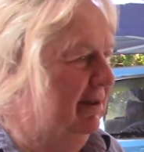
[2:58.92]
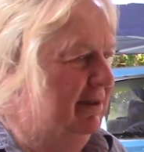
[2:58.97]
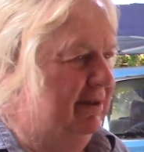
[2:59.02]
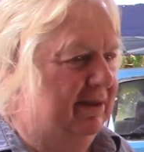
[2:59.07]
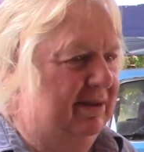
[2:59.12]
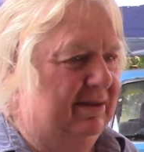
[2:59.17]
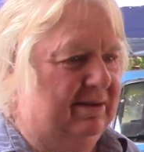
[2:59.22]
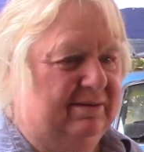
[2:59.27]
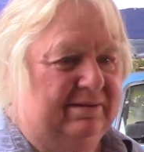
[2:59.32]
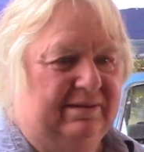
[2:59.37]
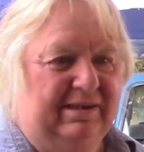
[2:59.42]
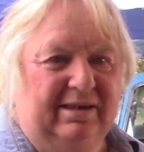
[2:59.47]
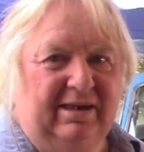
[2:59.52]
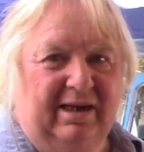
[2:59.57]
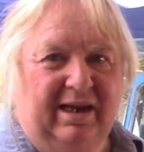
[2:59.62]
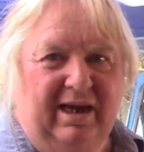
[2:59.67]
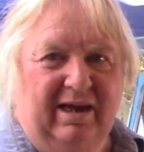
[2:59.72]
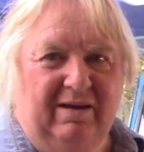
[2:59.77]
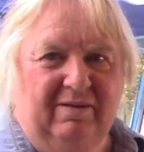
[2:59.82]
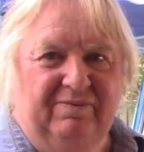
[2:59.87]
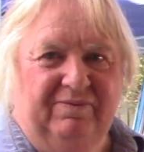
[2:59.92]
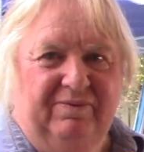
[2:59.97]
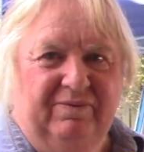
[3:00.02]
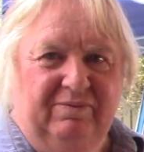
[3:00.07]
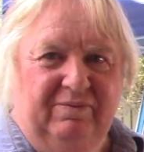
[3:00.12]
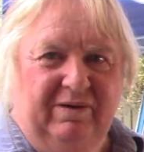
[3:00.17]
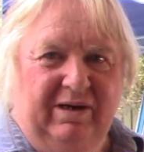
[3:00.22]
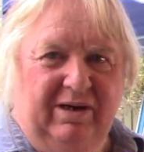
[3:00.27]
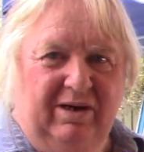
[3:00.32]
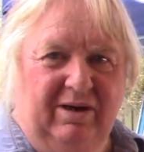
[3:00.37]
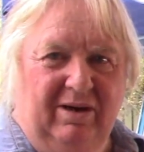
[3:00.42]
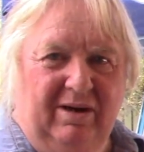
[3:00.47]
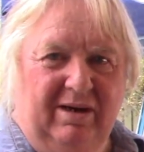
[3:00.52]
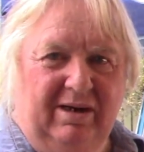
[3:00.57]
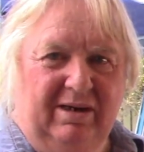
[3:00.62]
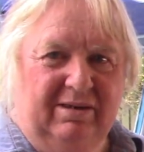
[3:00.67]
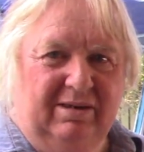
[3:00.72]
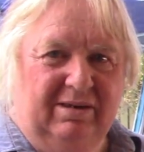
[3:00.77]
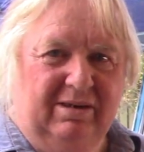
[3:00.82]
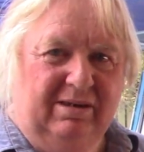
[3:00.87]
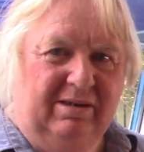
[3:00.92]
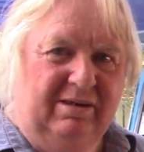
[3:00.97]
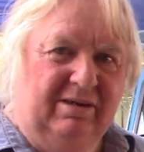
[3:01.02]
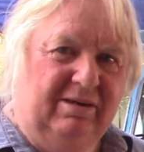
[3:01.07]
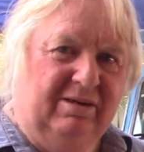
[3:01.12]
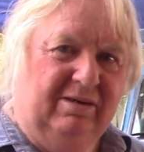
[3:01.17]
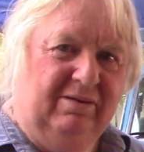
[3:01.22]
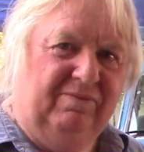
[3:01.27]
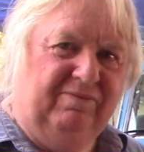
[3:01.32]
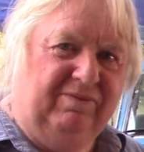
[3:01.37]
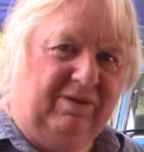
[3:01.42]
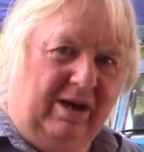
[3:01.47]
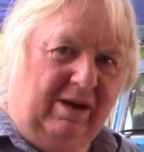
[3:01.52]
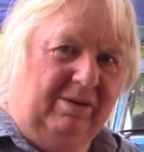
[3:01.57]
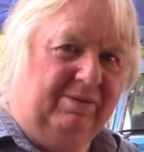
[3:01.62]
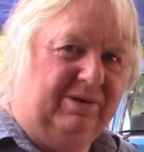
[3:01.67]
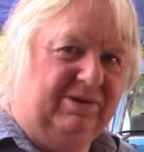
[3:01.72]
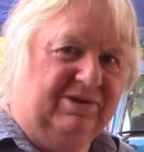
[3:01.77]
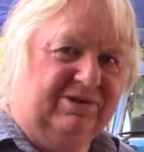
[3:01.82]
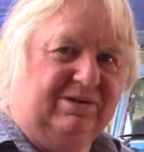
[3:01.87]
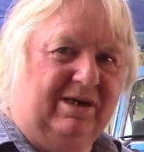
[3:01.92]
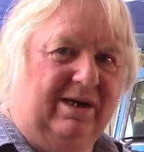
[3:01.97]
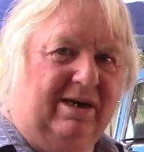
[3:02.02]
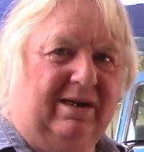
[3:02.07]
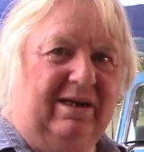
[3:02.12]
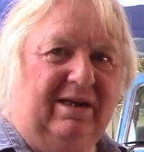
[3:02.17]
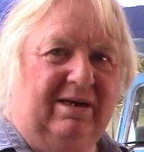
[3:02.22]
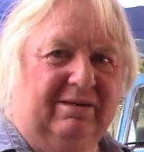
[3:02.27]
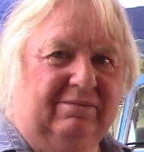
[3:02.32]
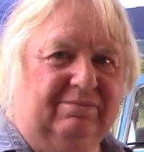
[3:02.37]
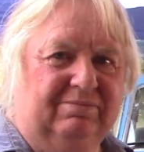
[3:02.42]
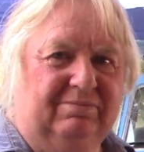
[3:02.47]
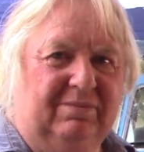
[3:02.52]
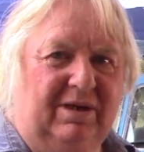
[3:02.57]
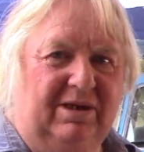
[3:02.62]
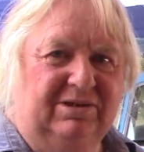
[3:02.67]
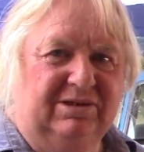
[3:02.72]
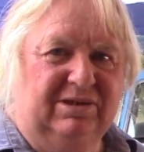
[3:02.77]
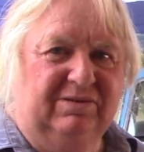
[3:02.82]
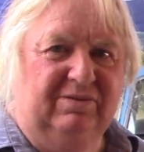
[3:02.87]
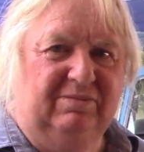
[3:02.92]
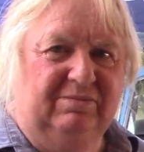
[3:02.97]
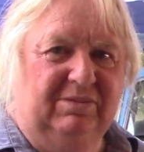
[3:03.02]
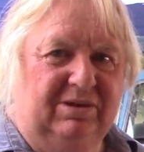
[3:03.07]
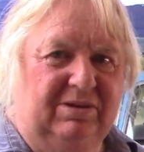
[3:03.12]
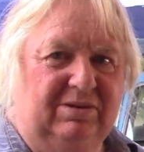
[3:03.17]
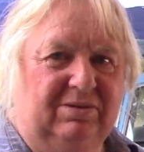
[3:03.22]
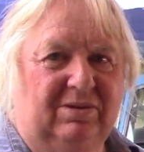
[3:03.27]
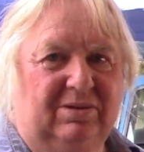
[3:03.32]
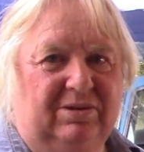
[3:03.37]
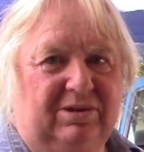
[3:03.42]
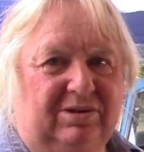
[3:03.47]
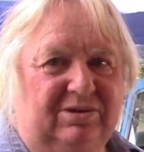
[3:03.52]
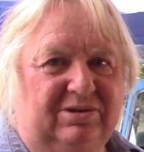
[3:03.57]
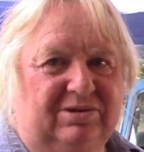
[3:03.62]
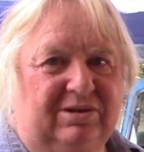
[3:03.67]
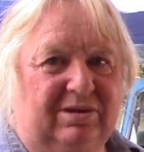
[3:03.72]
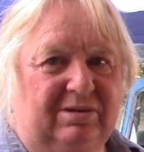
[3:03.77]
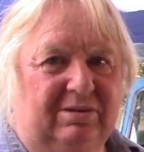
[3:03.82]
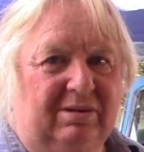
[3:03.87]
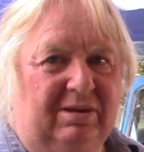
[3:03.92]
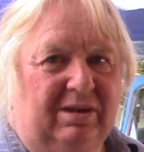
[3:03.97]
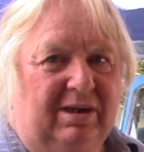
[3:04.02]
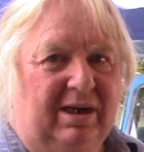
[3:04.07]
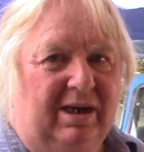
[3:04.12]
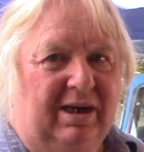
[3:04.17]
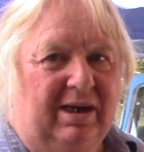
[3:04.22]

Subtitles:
It didn't have written on it flywheel side like most of them do or used to,